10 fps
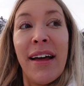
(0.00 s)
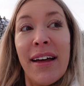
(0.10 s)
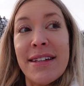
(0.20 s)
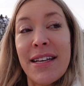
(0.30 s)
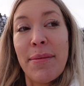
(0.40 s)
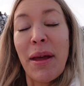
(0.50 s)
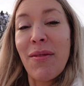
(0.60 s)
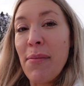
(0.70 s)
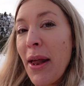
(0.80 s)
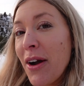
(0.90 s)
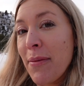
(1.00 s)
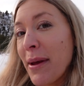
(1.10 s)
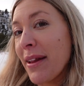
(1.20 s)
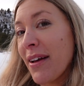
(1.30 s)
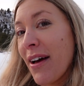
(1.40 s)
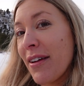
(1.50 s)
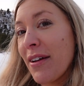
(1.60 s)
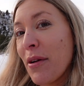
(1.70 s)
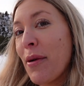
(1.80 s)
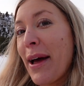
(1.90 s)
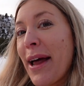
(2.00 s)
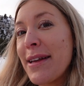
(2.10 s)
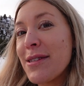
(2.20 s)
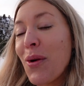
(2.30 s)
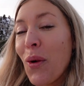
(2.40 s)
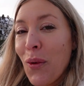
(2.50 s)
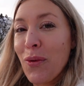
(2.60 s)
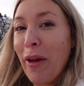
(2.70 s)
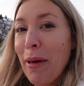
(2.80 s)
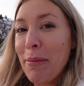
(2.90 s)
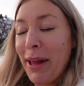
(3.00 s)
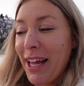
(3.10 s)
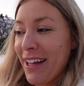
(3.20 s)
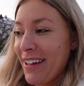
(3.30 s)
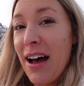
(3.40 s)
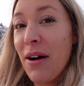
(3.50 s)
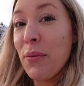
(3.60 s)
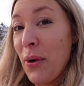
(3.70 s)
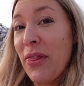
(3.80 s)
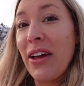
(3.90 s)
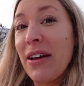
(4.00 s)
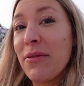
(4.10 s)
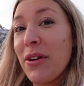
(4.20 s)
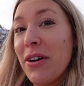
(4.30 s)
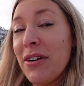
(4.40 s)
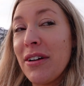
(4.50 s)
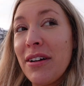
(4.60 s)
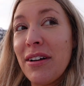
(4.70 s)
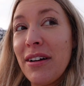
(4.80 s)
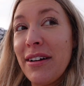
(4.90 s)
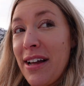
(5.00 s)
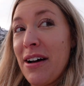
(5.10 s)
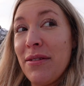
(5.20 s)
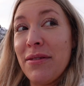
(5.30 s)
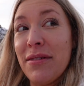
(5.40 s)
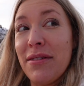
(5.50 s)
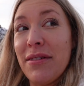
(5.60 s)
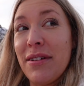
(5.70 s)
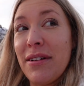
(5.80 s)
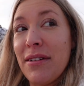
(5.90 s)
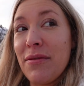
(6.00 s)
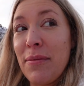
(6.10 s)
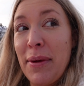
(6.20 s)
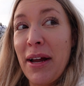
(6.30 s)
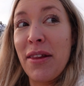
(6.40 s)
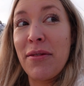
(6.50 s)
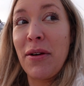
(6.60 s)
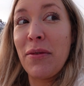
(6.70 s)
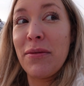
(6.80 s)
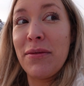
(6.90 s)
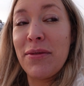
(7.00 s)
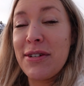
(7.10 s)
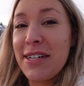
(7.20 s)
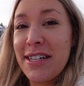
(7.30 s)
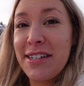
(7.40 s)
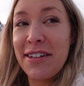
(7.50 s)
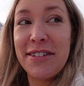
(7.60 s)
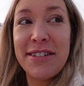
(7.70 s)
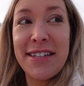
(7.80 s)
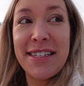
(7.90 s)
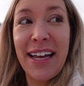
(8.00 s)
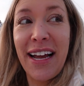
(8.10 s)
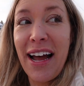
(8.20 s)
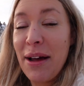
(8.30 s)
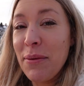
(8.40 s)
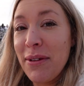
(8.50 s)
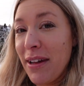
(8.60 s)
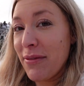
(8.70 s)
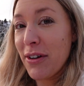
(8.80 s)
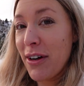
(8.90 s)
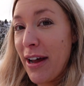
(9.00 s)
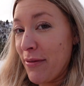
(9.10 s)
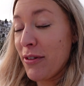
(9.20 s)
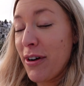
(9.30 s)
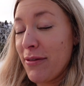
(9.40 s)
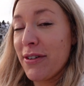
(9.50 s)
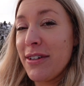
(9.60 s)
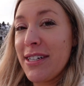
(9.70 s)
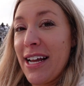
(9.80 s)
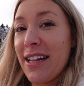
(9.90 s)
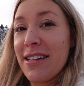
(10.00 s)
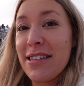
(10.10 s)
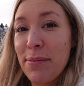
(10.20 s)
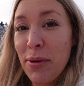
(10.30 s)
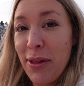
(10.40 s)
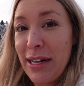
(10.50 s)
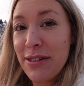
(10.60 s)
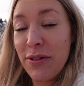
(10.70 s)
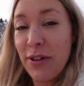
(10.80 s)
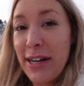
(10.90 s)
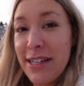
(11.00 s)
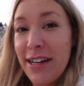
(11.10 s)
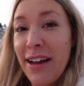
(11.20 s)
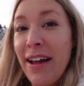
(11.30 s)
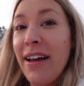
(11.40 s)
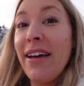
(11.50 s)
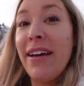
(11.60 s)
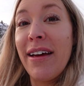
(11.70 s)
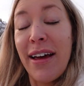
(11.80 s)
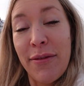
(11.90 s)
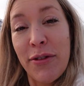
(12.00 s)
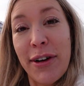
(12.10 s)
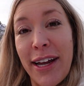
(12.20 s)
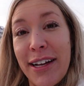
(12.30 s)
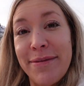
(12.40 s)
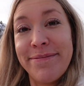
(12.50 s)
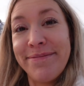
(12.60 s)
it's gonna be even better to be in the condo as a whole family. One thing I've learned now from being on the road for six years is like, I will never, ever, ever take the simple things for granted ever again.